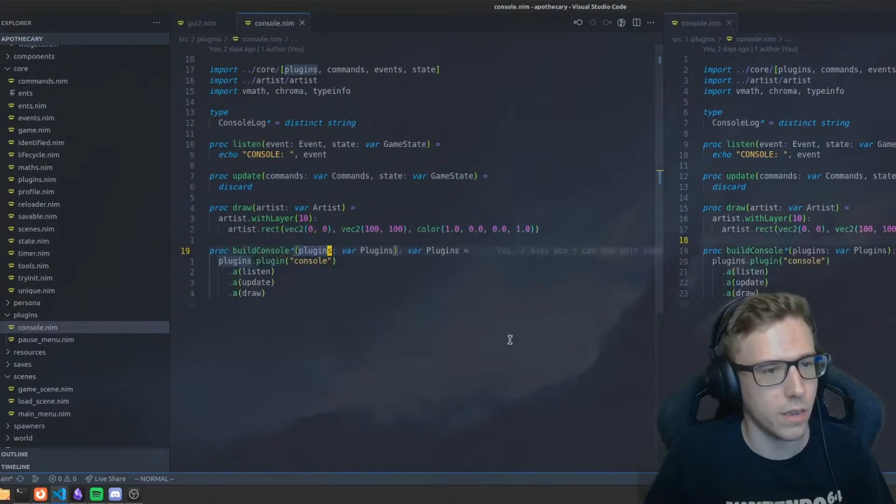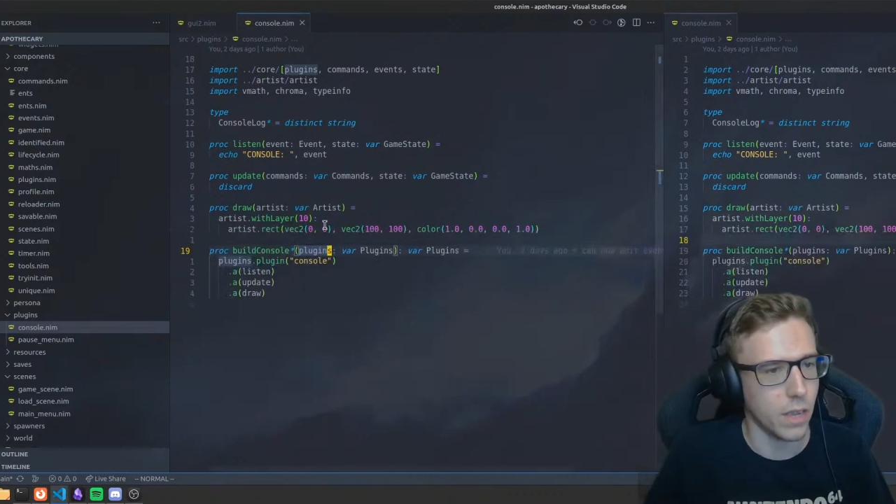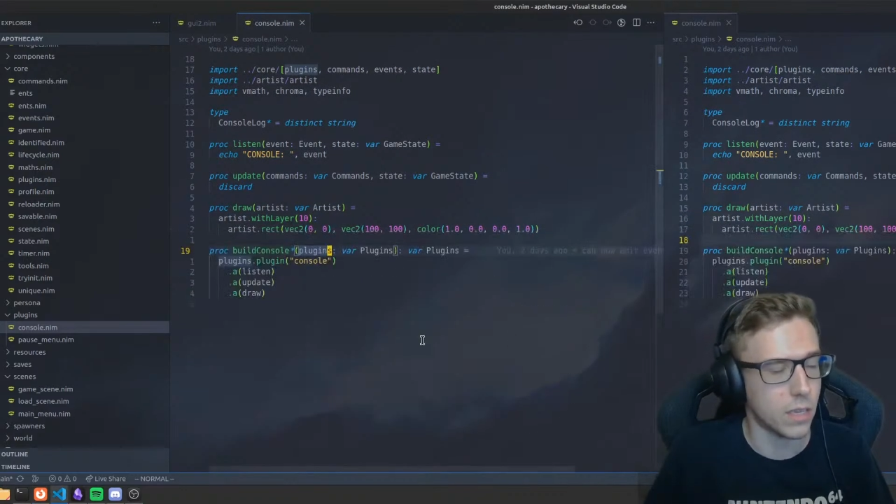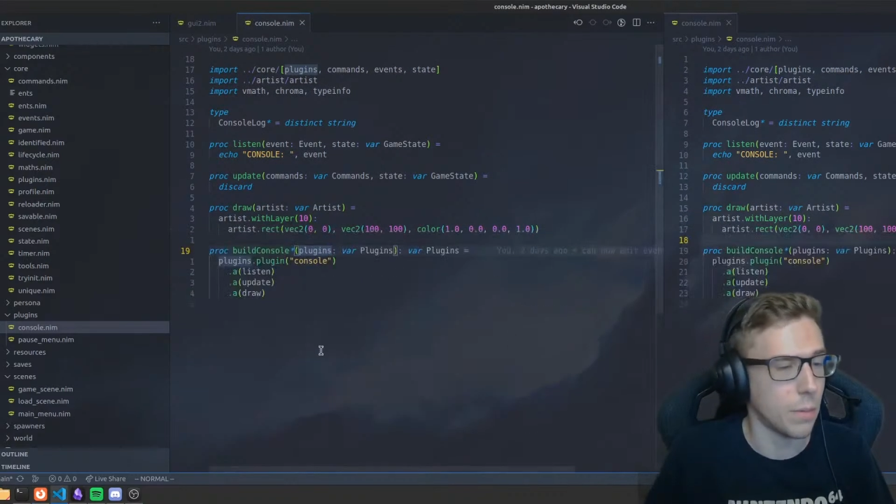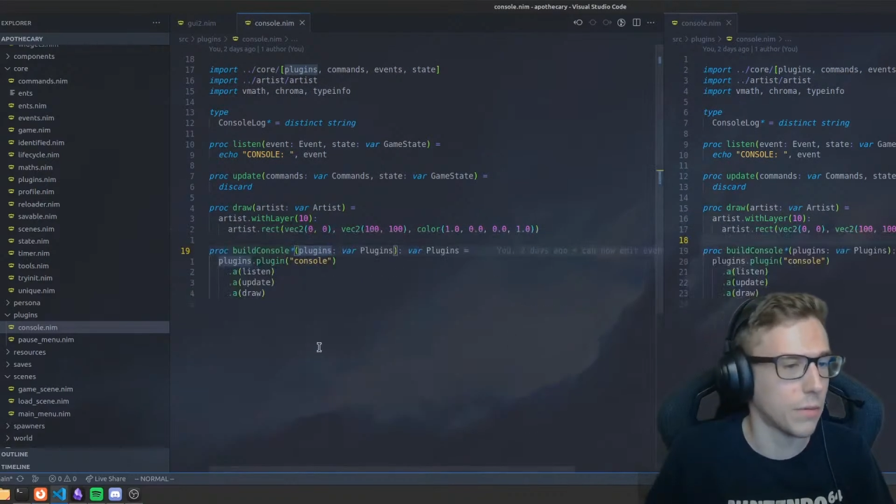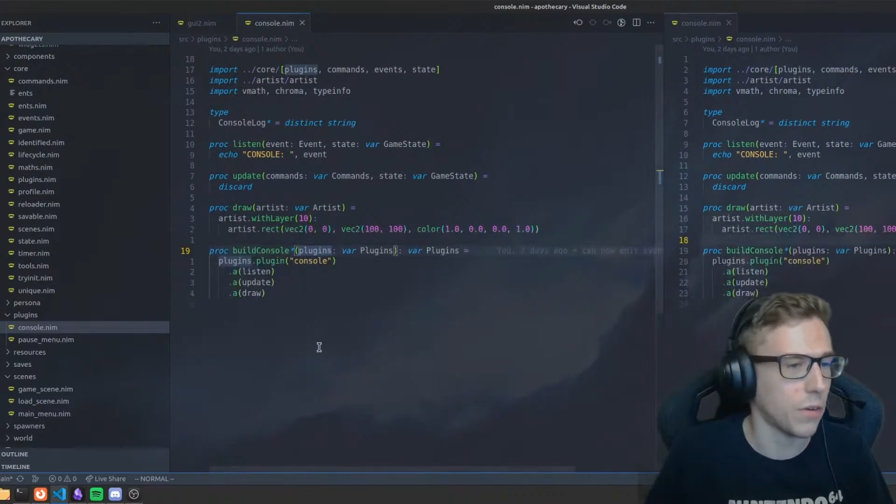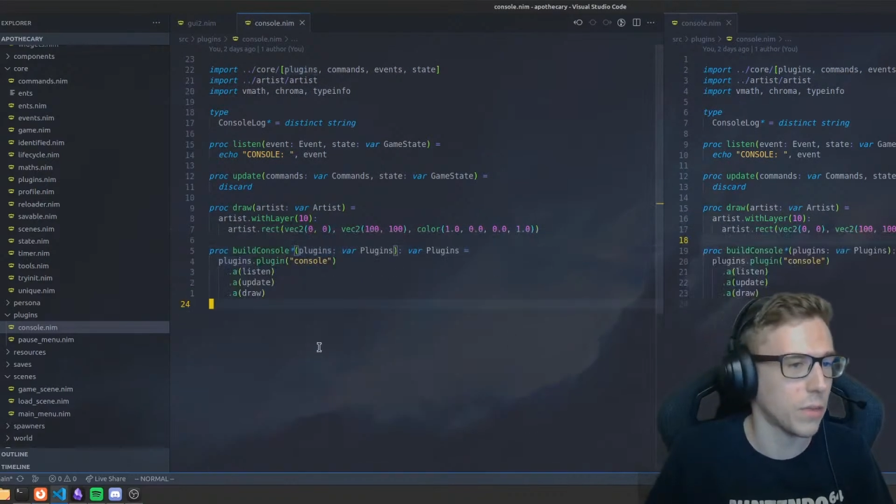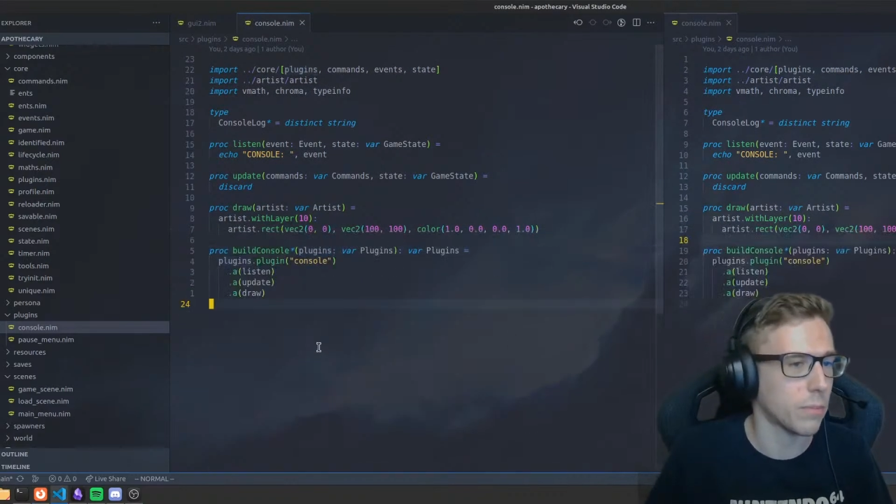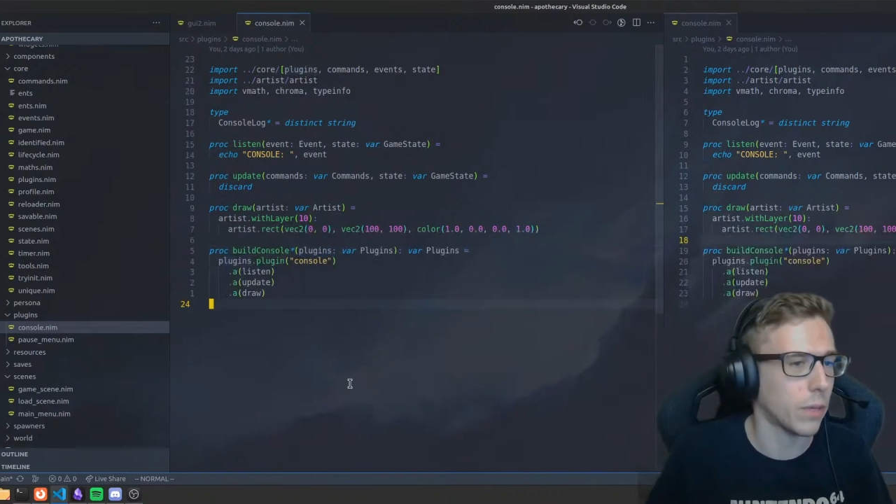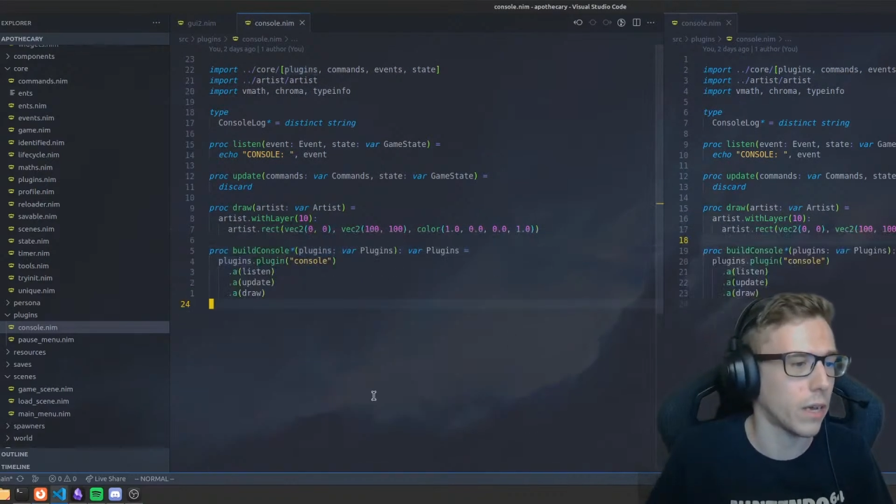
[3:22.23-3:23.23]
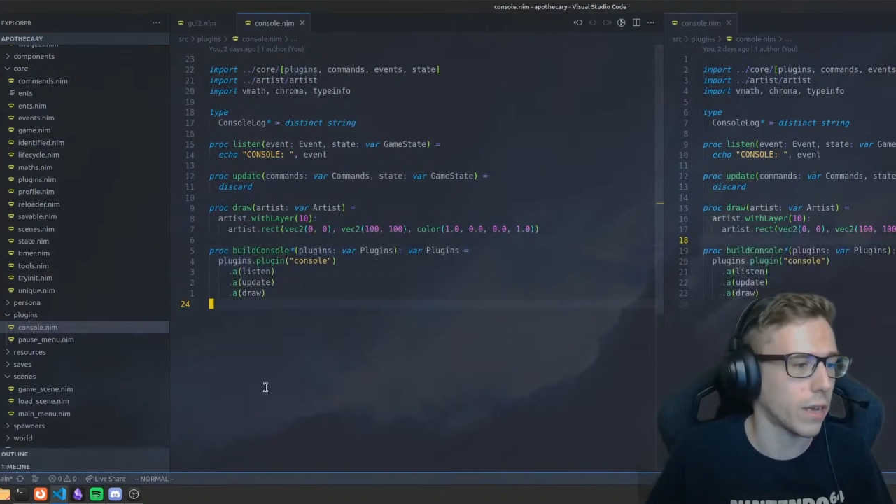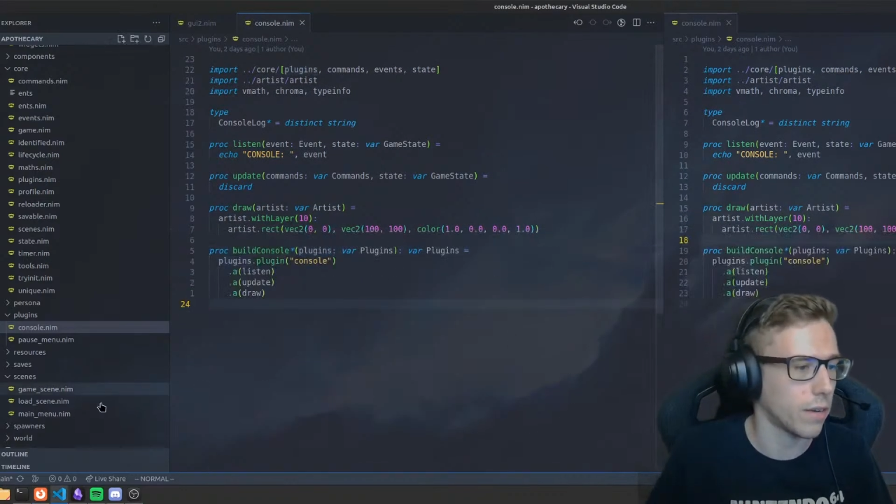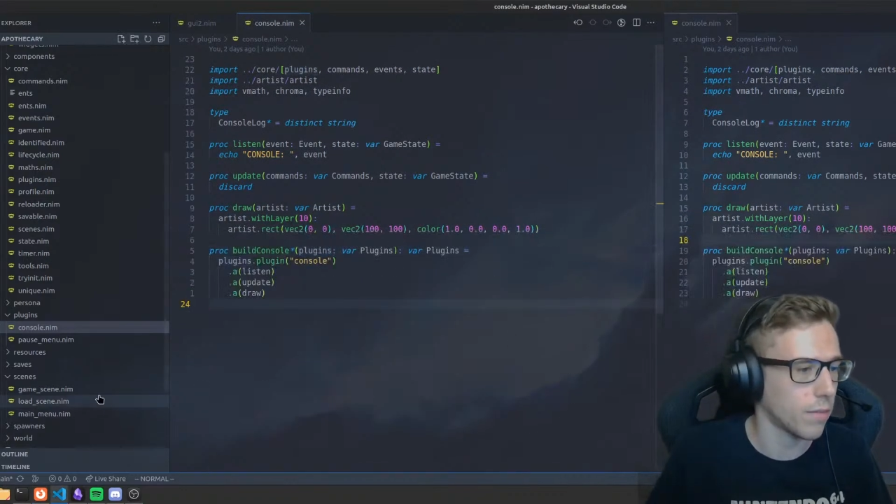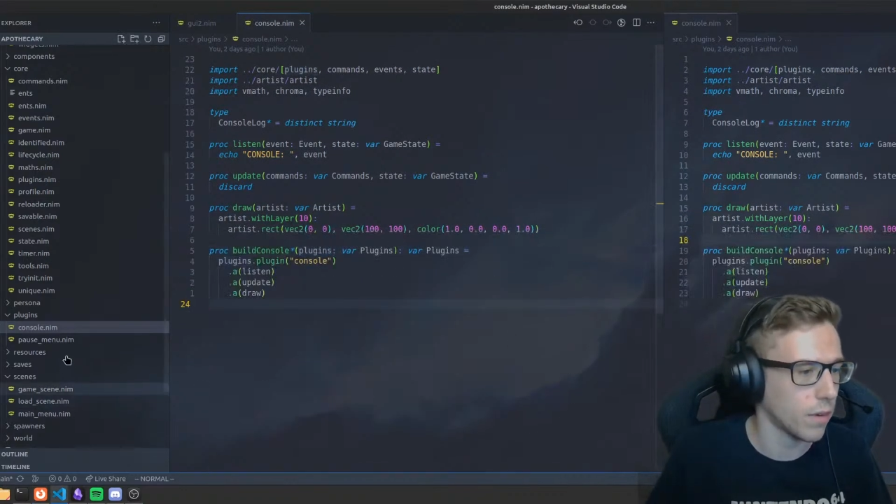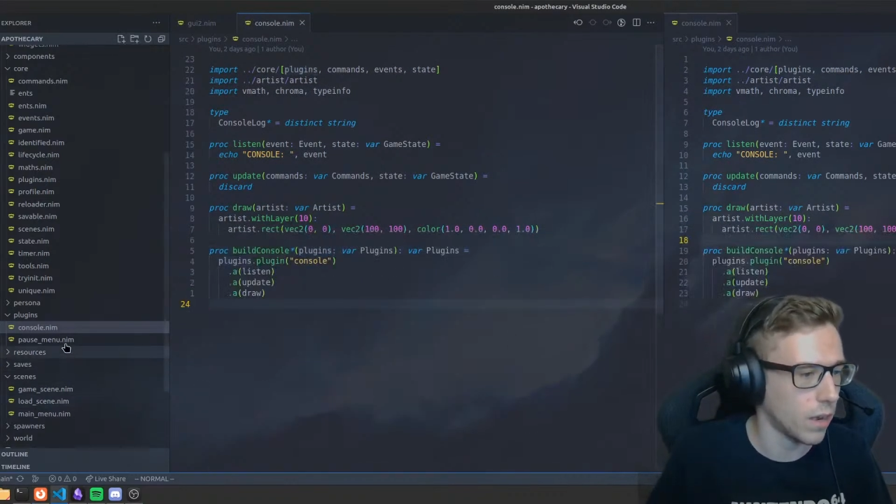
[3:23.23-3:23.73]
it's coming from this
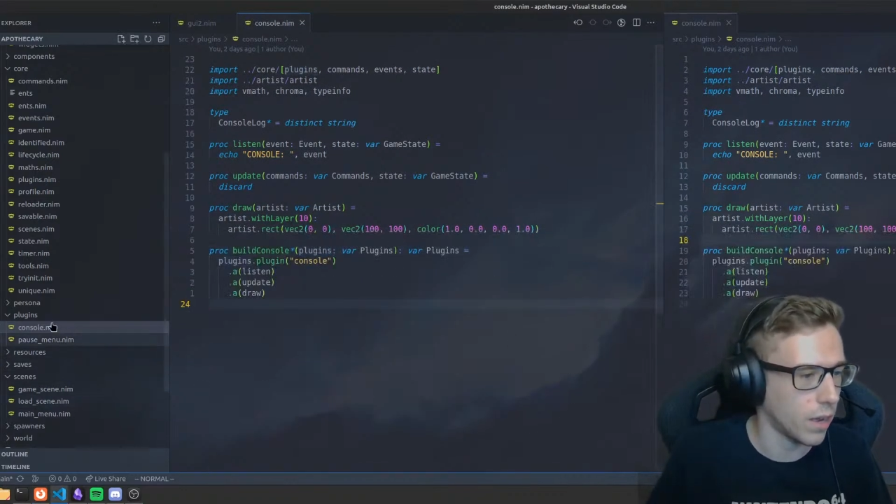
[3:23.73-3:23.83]
plugin,